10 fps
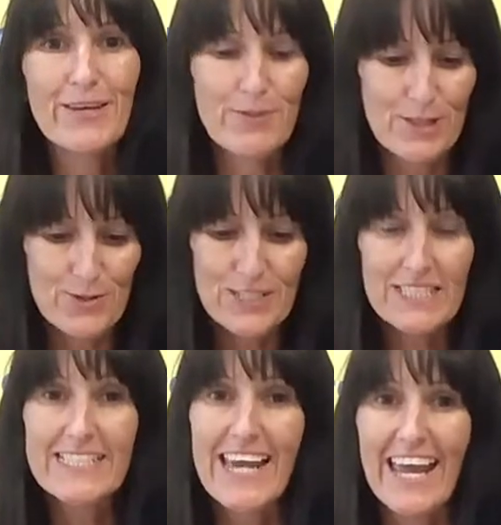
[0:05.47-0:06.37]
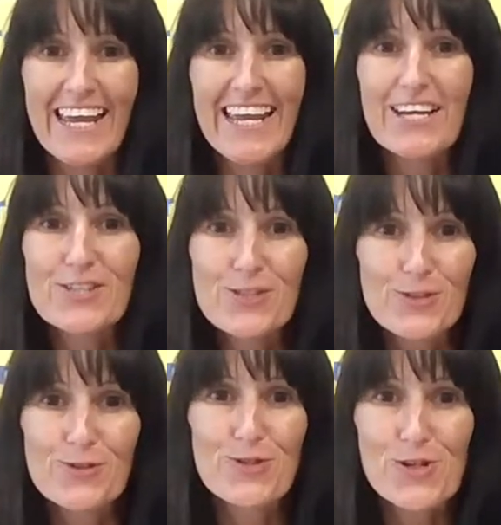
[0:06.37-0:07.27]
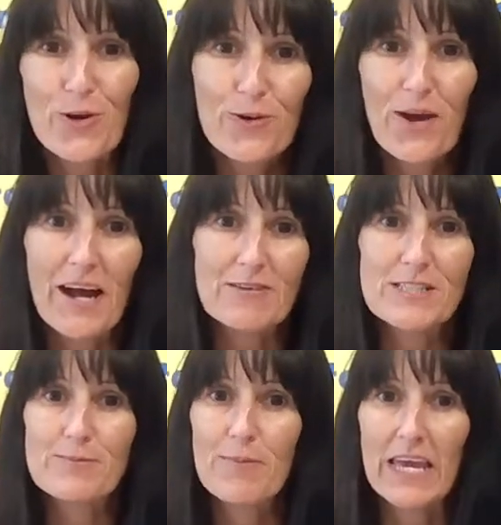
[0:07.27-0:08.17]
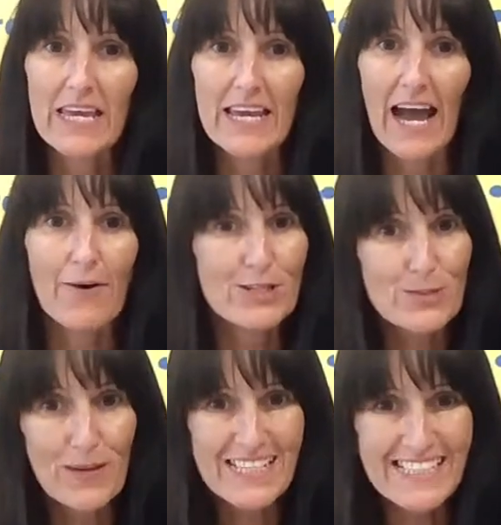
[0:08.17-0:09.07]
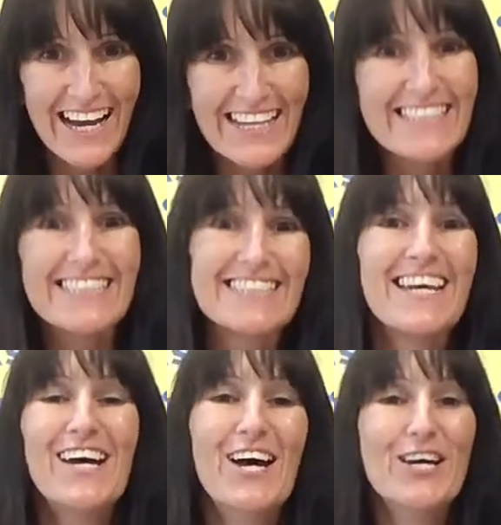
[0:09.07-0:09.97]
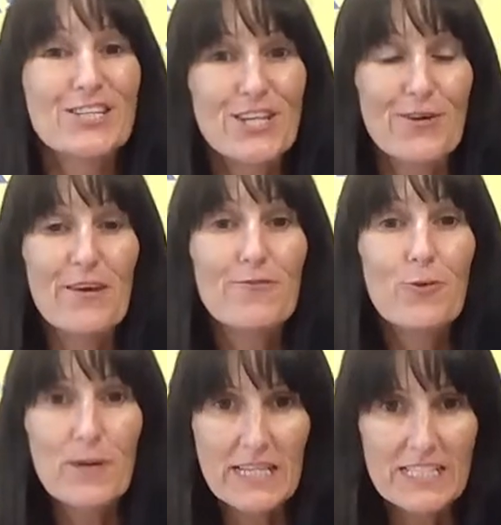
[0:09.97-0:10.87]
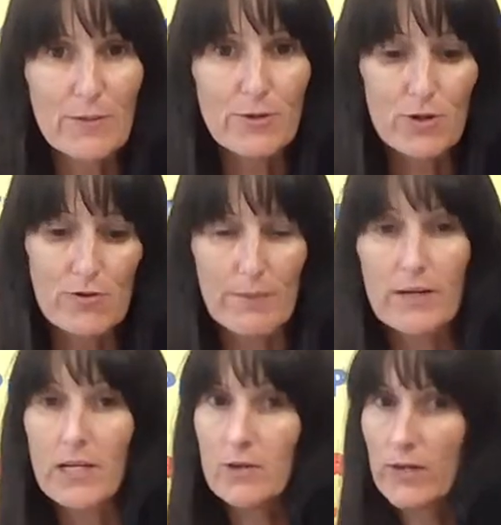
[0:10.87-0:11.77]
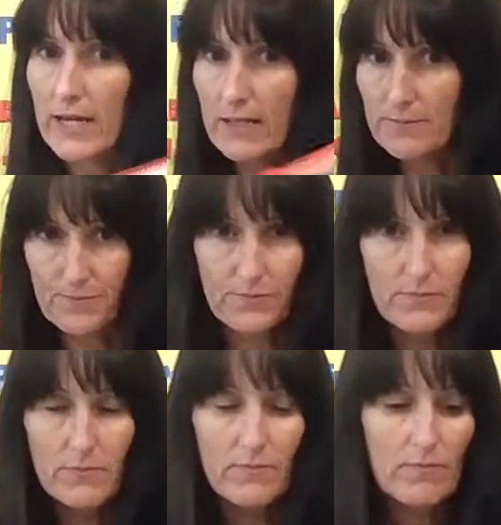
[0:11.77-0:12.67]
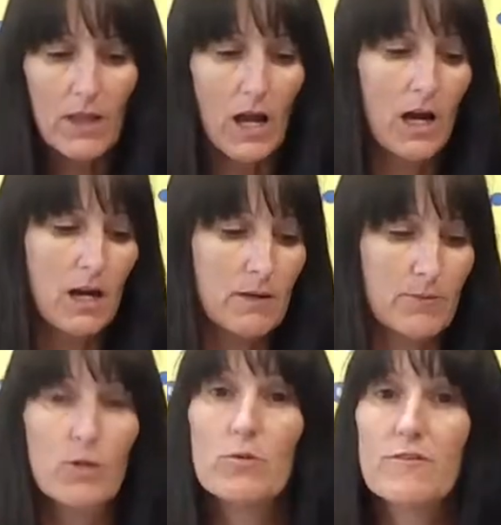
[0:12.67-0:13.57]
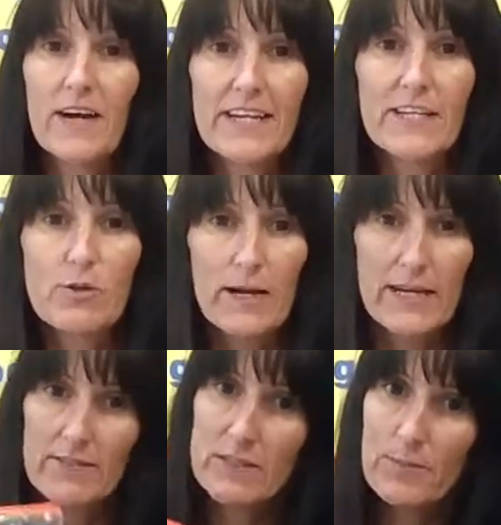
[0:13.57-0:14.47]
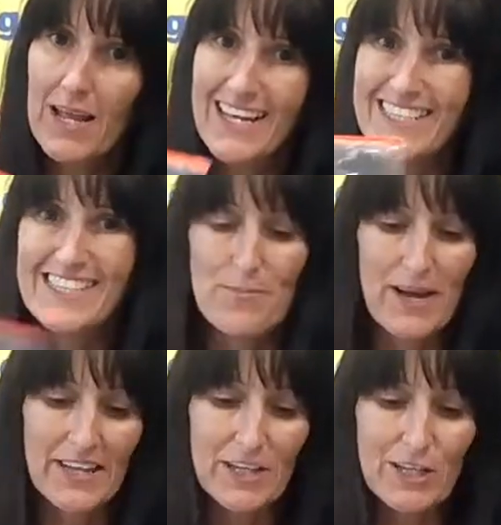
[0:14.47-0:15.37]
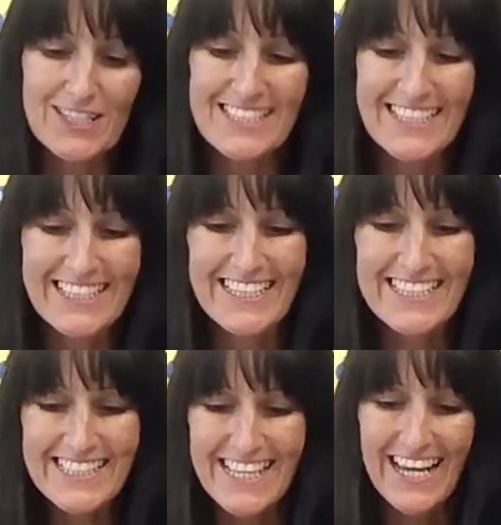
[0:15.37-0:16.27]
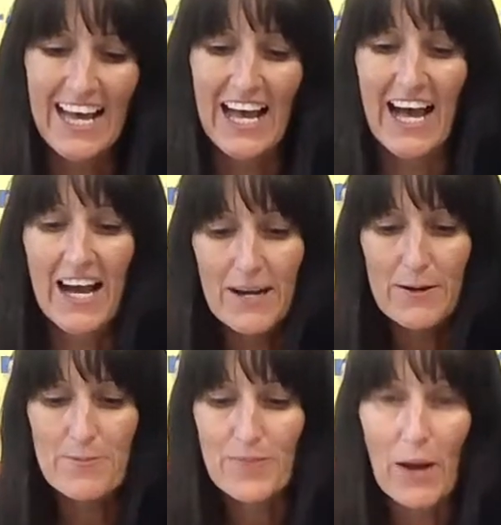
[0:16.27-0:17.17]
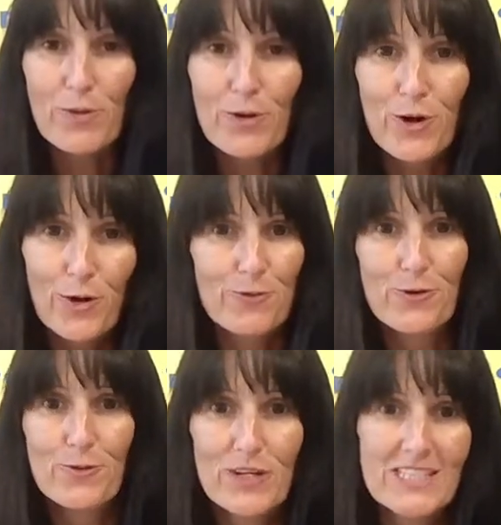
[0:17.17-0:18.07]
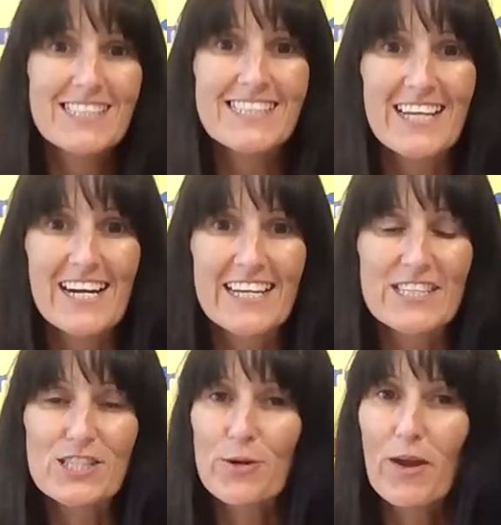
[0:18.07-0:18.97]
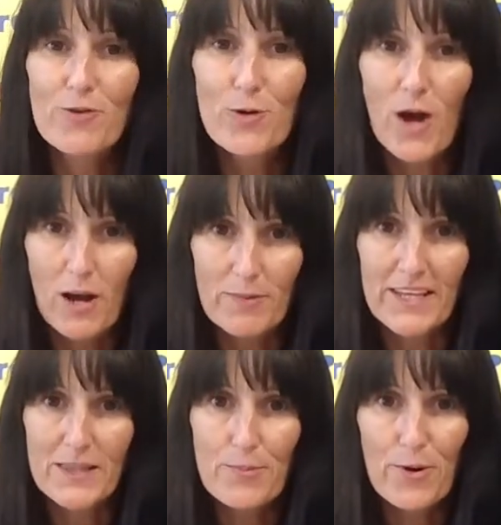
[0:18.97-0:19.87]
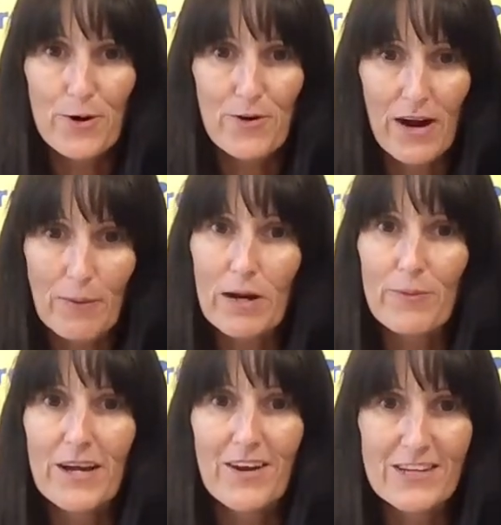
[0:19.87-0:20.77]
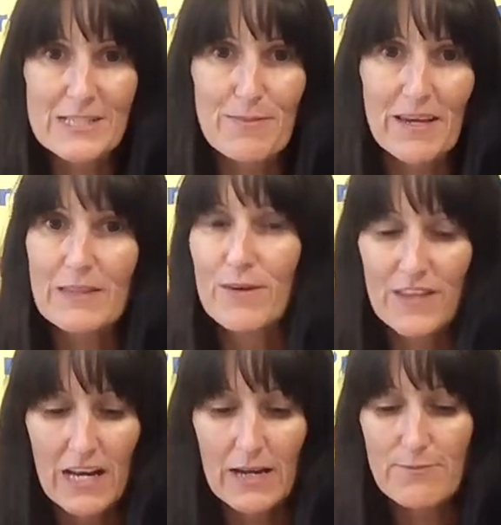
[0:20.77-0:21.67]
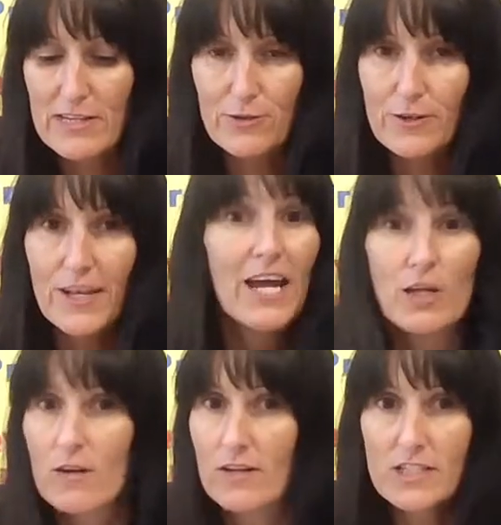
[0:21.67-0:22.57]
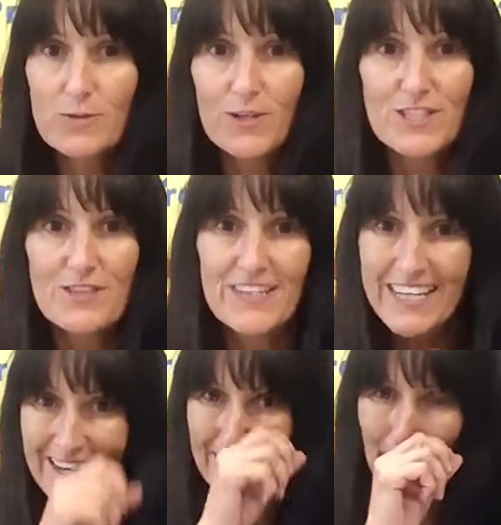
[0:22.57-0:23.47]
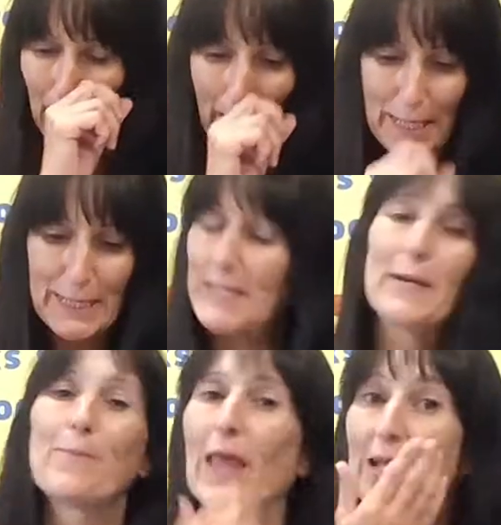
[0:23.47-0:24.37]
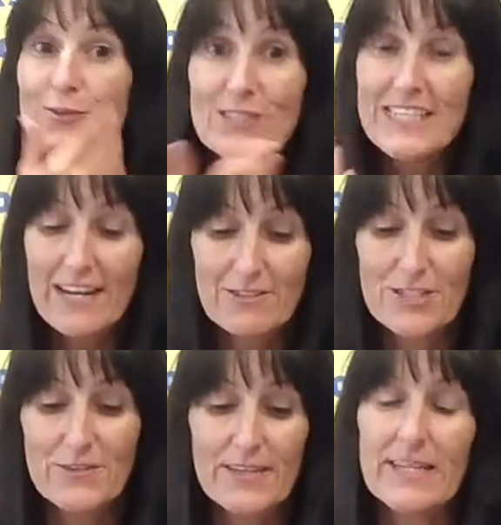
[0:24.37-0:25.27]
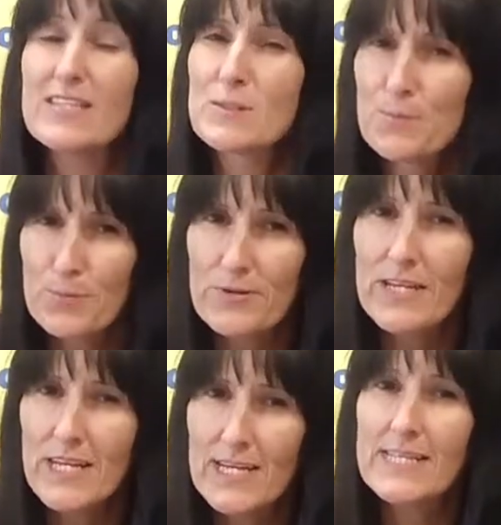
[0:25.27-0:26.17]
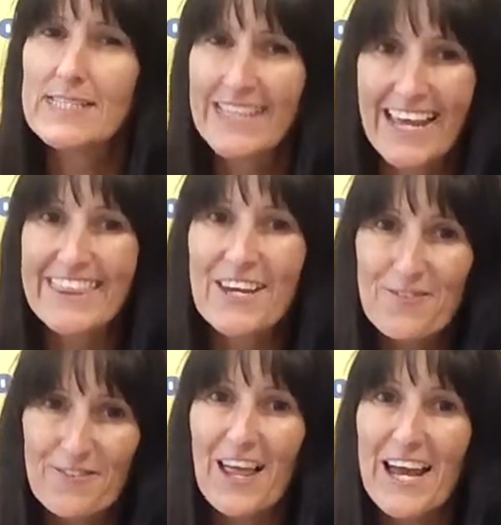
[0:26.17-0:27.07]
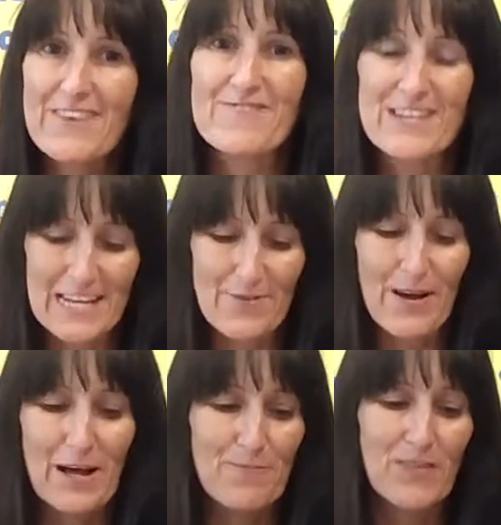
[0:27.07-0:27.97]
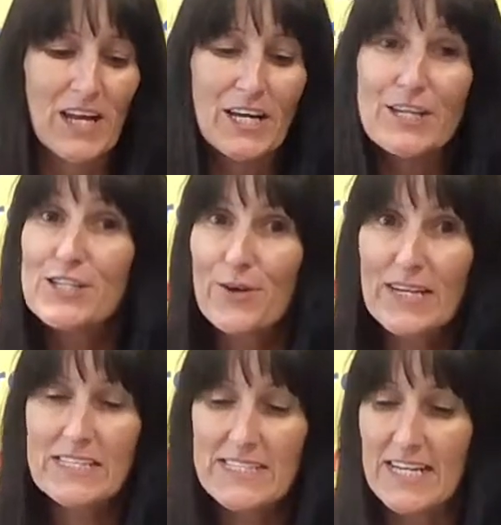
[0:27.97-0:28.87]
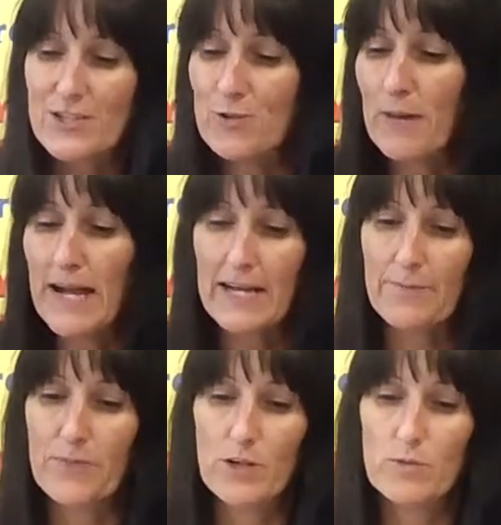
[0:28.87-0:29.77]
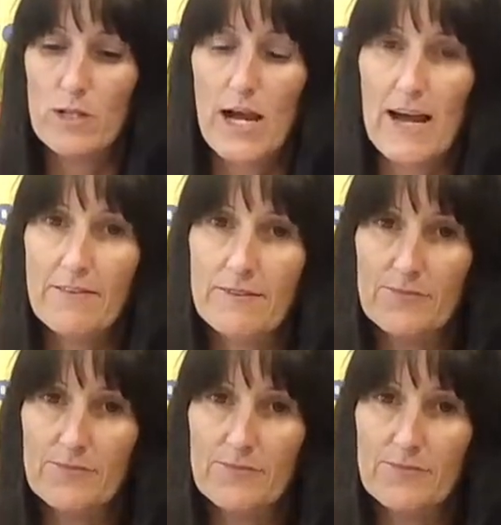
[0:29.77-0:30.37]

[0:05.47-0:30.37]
with you today to show you how to make our space kites. So if you picked up your grab and go kit, you will find in your bag of supplies a bag that looks like this, and we'll go through what's inside it. So if you can't make the program where we're going to make them on the library lawn, you can just watch the video and you'll see how to do it. It's pretty easy and they fly really well. So inside your bag you will have